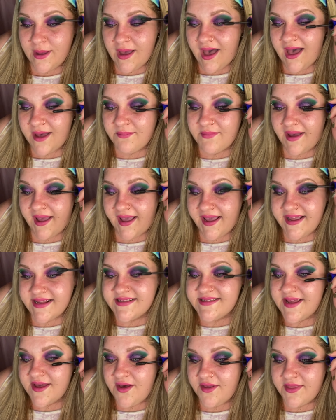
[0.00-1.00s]
Um, I can
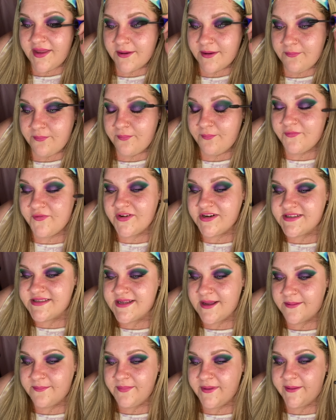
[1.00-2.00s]
tell that it, for
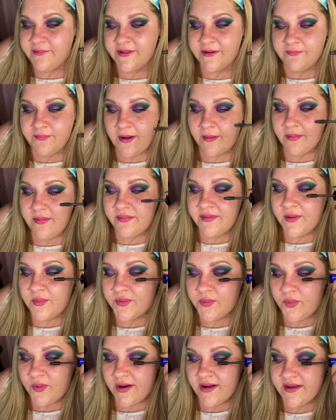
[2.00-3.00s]
some people, it probably
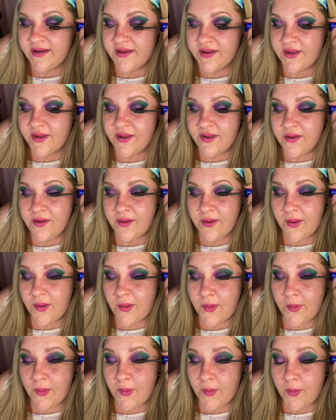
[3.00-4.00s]
would work
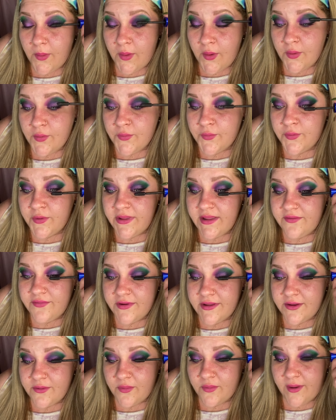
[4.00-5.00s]
really,
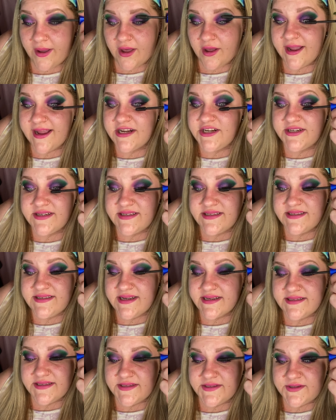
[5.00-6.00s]
really well. It just
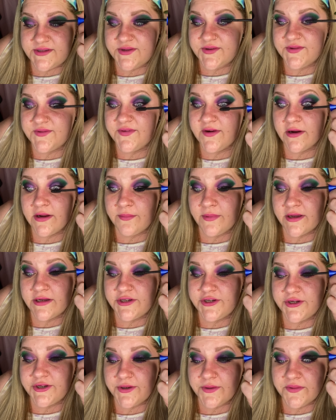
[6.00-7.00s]
doesn't do very
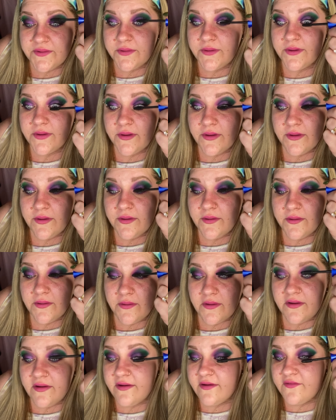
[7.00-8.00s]
much
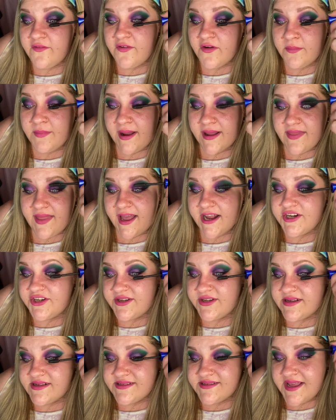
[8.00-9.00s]
for my
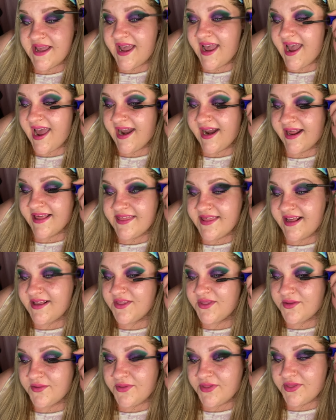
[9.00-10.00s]
lashes, and I
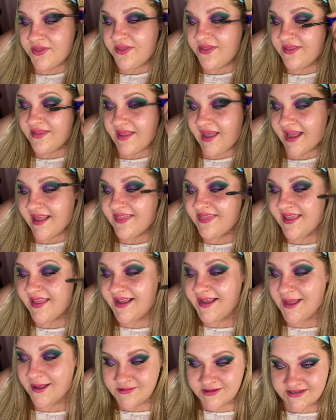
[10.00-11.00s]
think the I
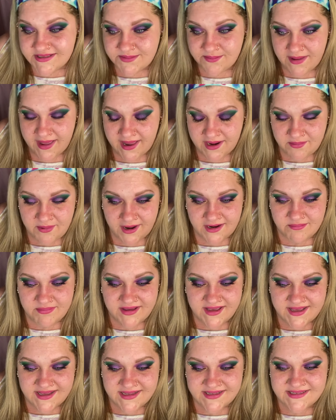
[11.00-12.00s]
think I'm just mad about it
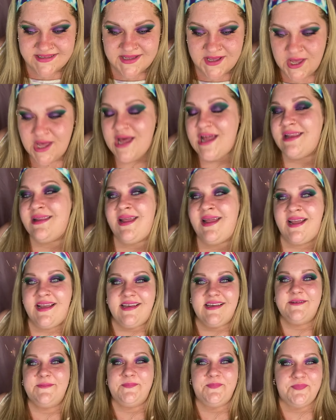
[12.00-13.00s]
because like
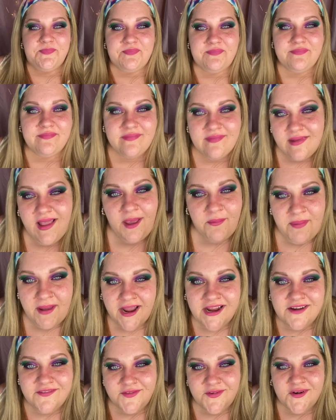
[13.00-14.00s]
I
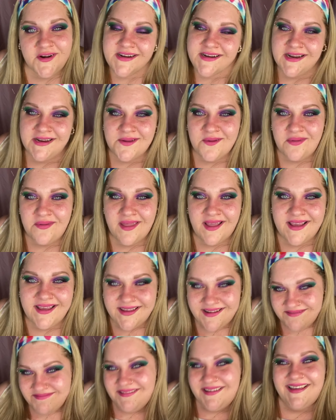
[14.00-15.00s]
paid for it and I don't like
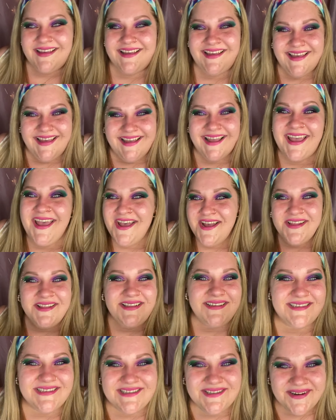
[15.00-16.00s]
it. it's
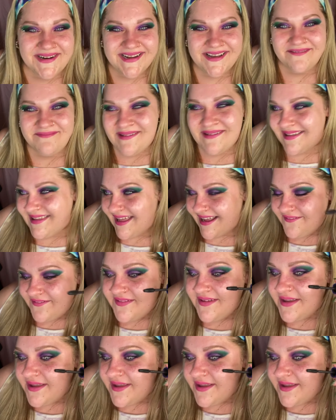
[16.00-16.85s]
the story of my life.